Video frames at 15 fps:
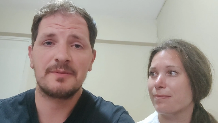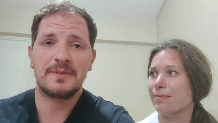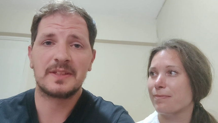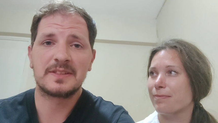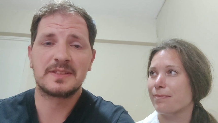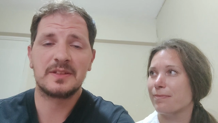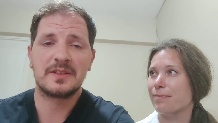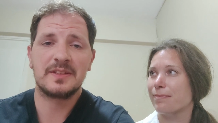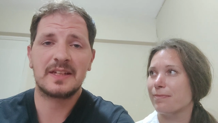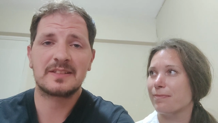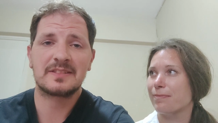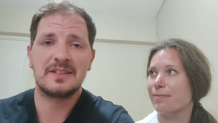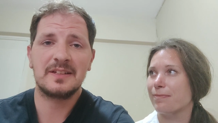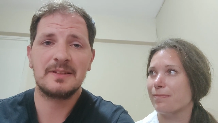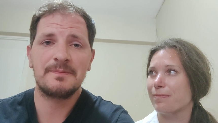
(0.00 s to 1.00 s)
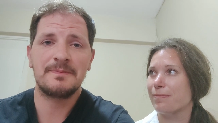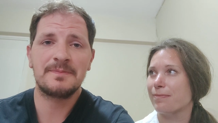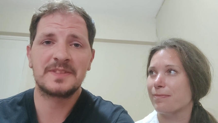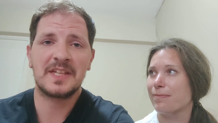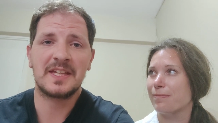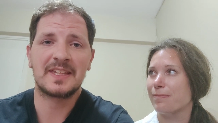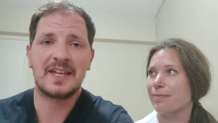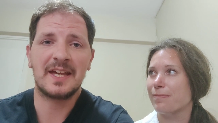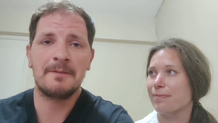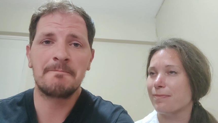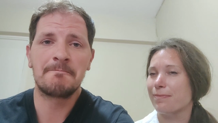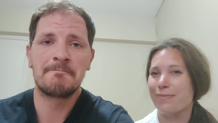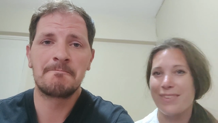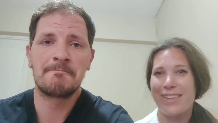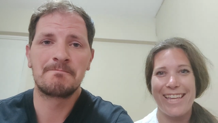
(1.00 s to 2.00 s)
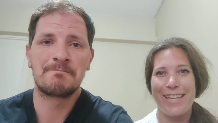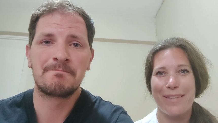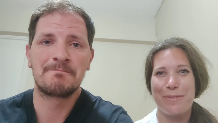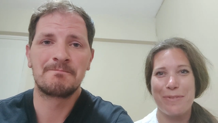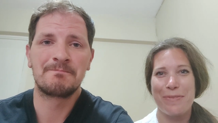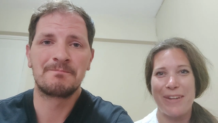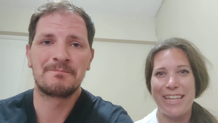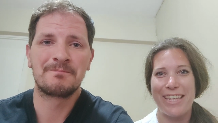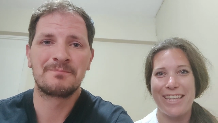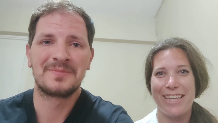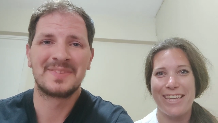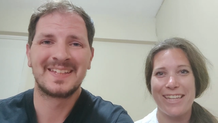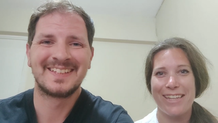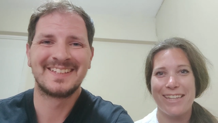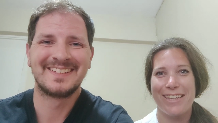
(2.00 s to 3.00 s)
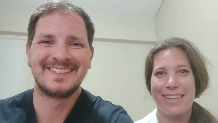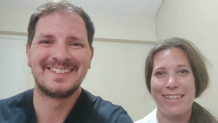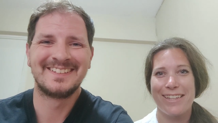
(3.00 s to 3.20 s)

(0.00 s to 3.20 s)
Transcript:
Speaker 1: that, until next time, take care.
Speaker 2: And keep smiling.